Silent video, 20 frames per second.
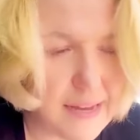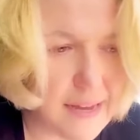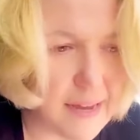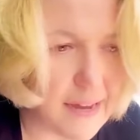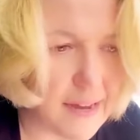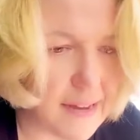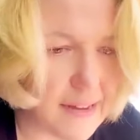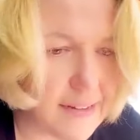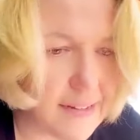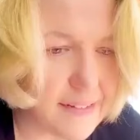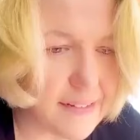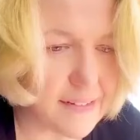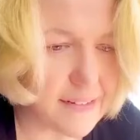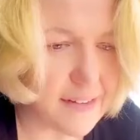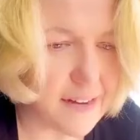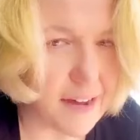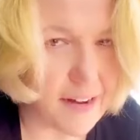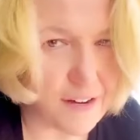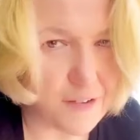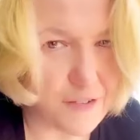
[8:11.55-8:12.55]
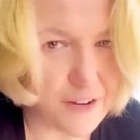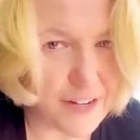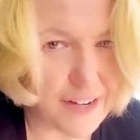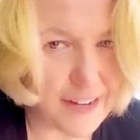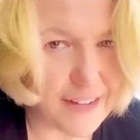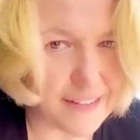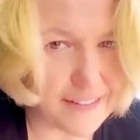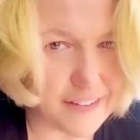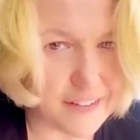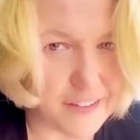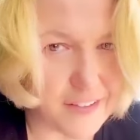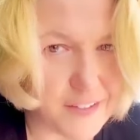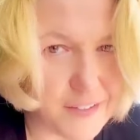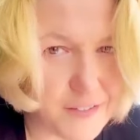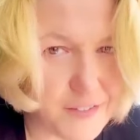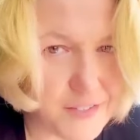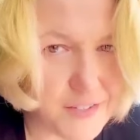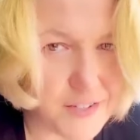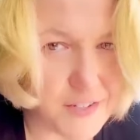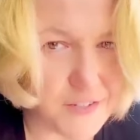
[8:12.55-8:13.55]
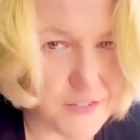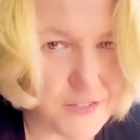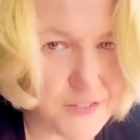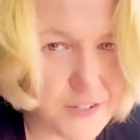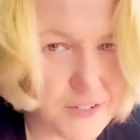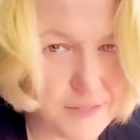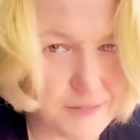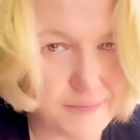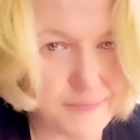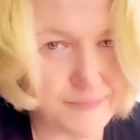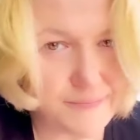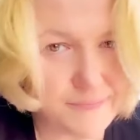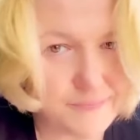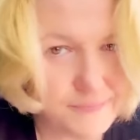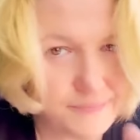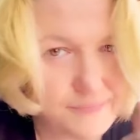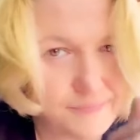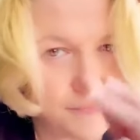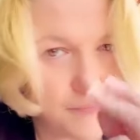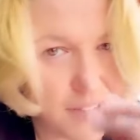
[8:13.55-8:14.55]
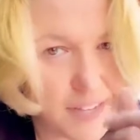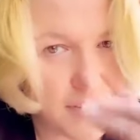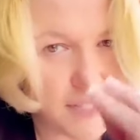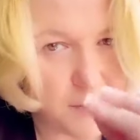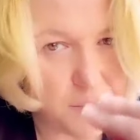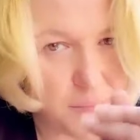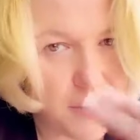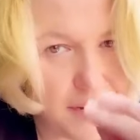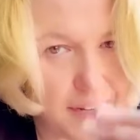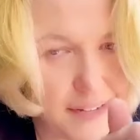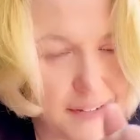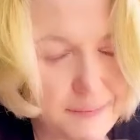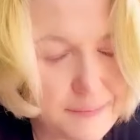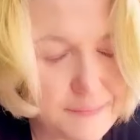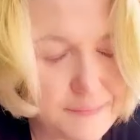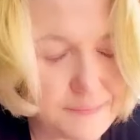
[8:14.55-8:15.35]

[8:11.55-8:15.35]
and not every night like you used to. Lots of money.